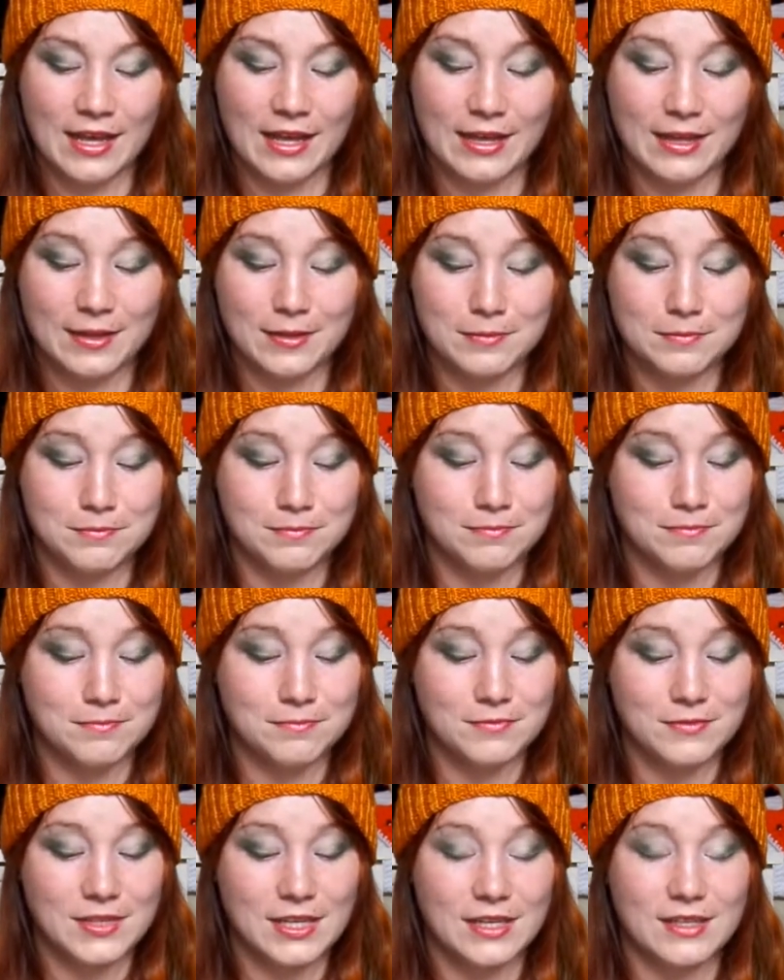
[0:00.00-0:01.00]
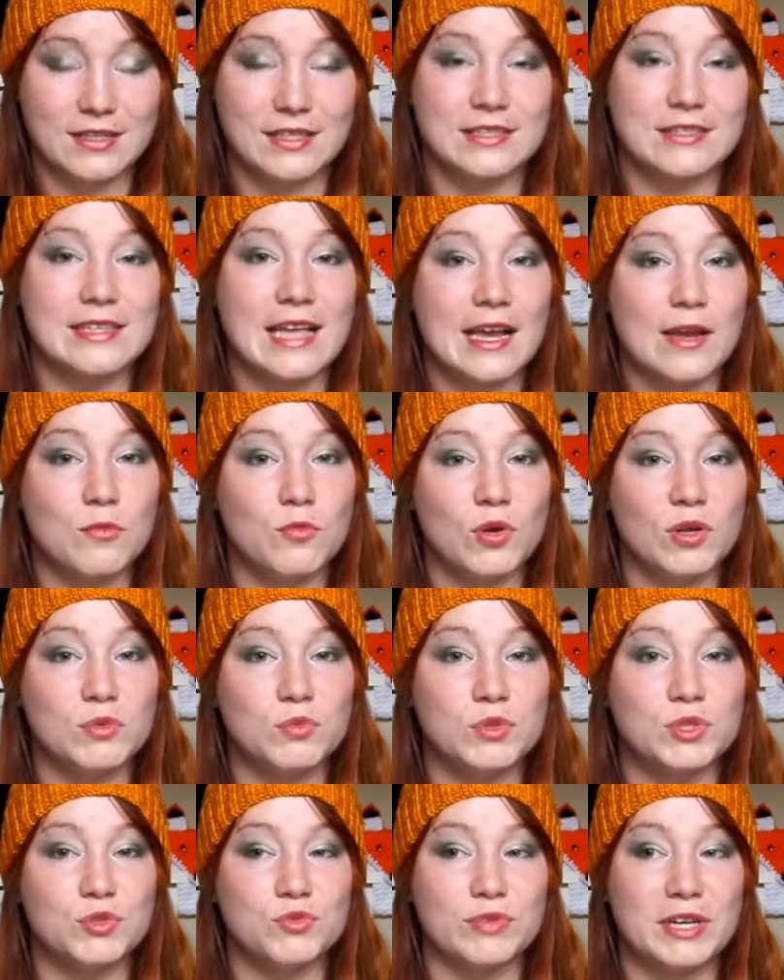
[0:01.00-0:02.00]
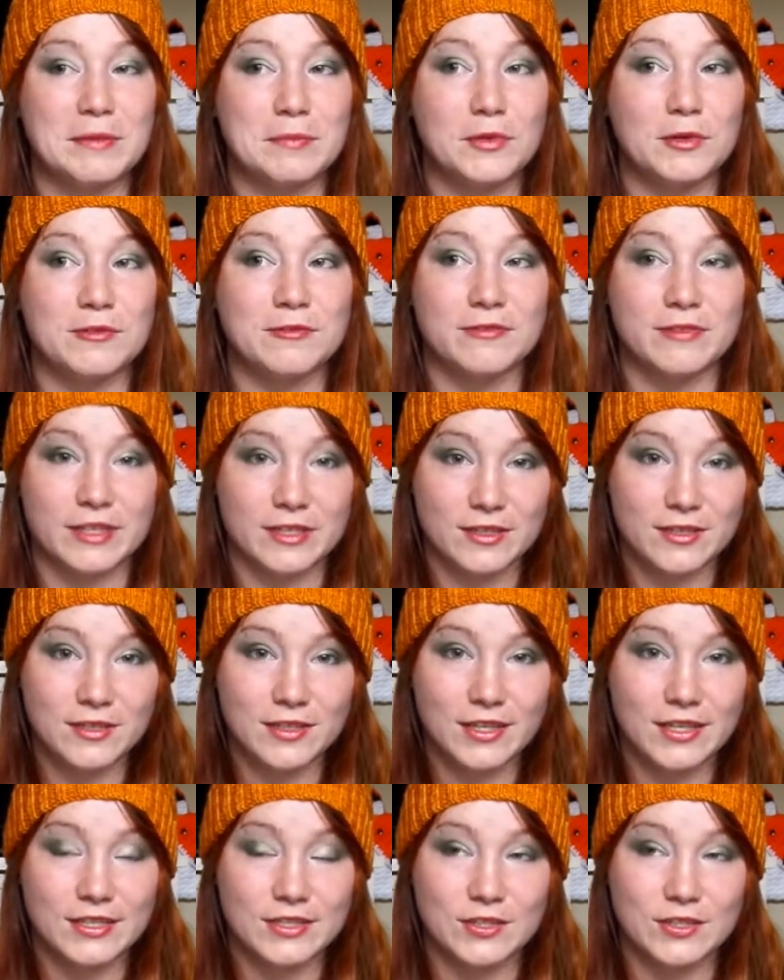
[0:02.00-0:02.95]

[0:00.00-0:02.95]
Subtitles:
The second one was Rainbow Fiddle.